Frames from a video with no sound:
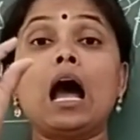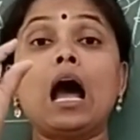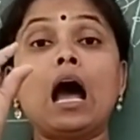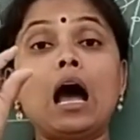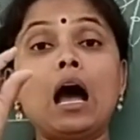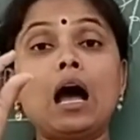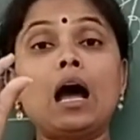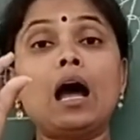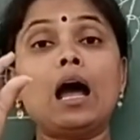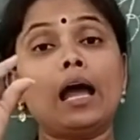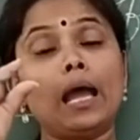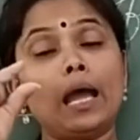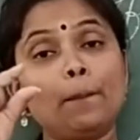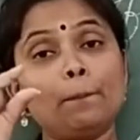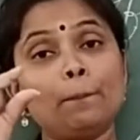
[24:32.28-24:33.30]

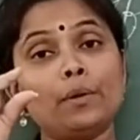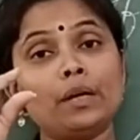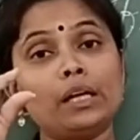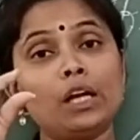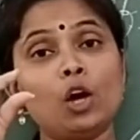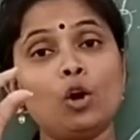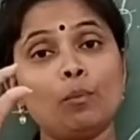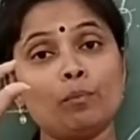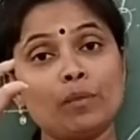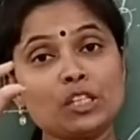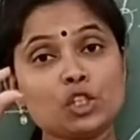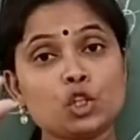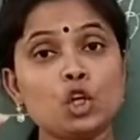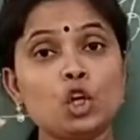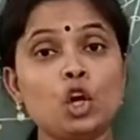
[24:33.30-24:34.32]
a embryo
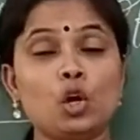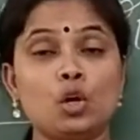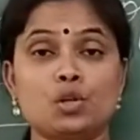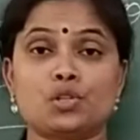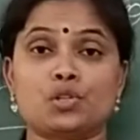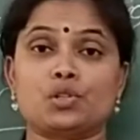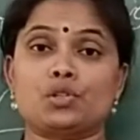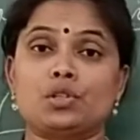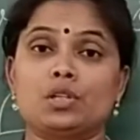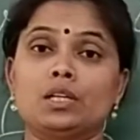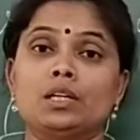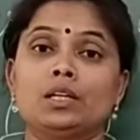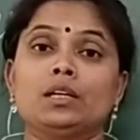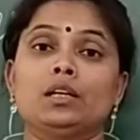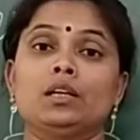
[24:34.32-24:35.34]
matures
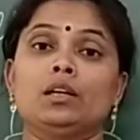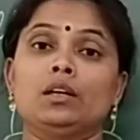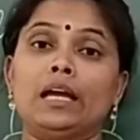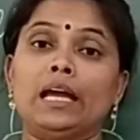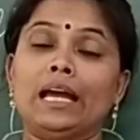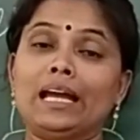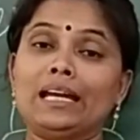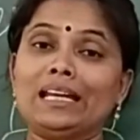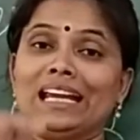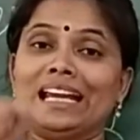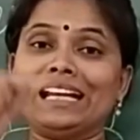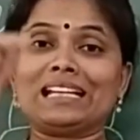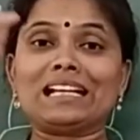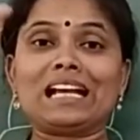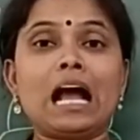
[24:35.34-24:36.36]
and
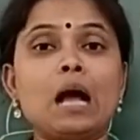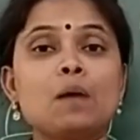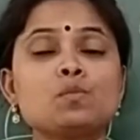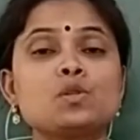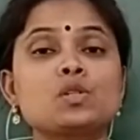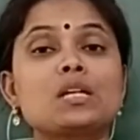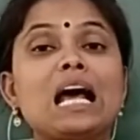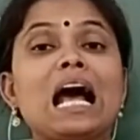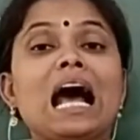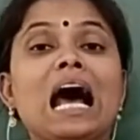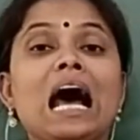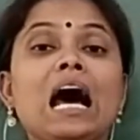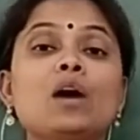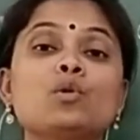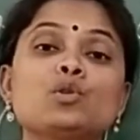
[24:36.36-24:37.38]
it comes
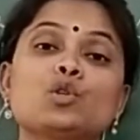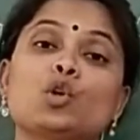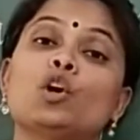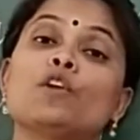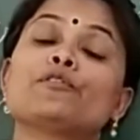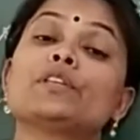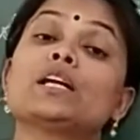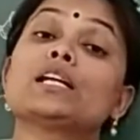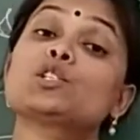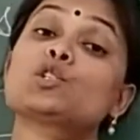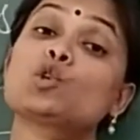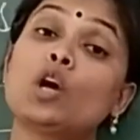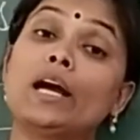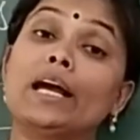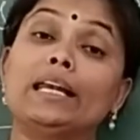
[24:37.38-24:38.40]
out of the
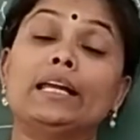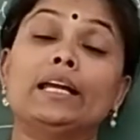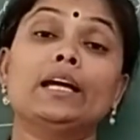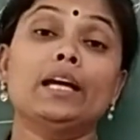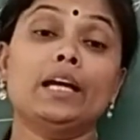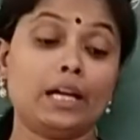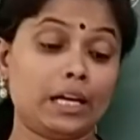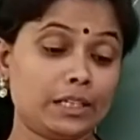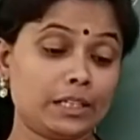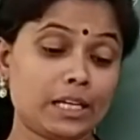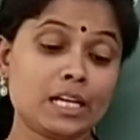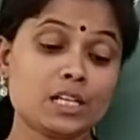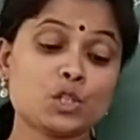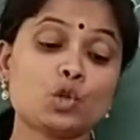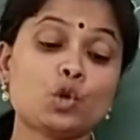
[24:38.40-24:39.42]
soil. It
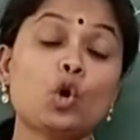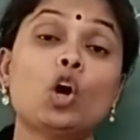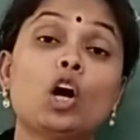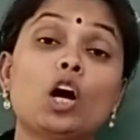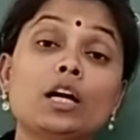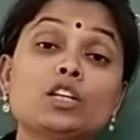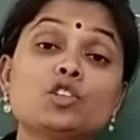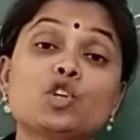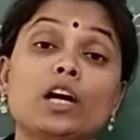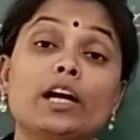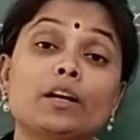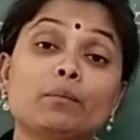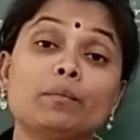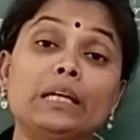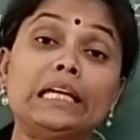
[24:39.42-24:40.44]
is called
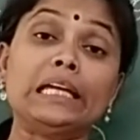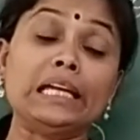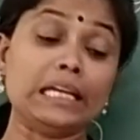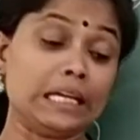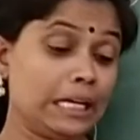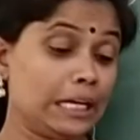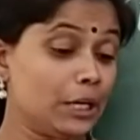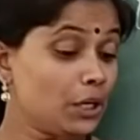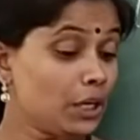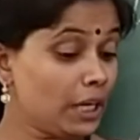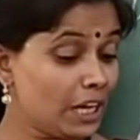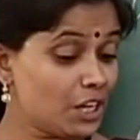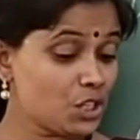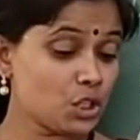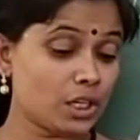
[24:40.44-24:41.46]

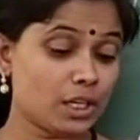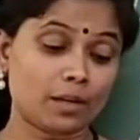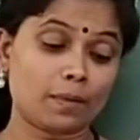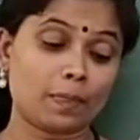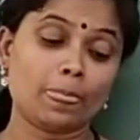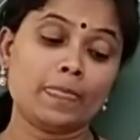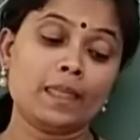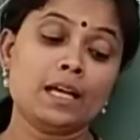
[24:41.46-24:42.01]
germination.